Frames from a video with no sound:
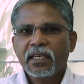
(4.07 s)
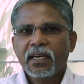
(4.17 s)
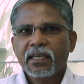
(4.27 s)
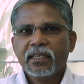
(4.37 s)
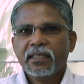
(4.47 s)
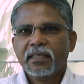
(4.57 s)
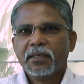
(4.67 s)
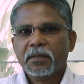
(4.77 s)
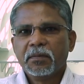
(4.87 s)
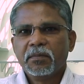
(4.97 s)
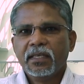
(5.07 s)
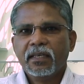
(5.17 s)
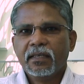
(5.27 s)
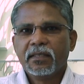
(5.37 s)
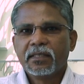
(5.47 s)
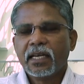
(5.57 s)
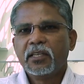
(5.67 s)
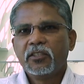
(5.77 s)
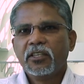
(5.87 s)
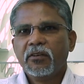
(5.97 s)
are a
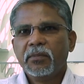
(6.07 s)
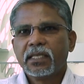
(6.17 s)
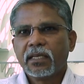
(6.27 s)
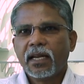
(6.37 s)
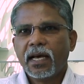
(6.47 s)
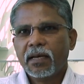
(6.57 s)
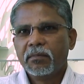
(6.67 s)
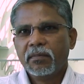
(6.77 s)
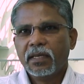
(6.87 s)
cytogenomics lab,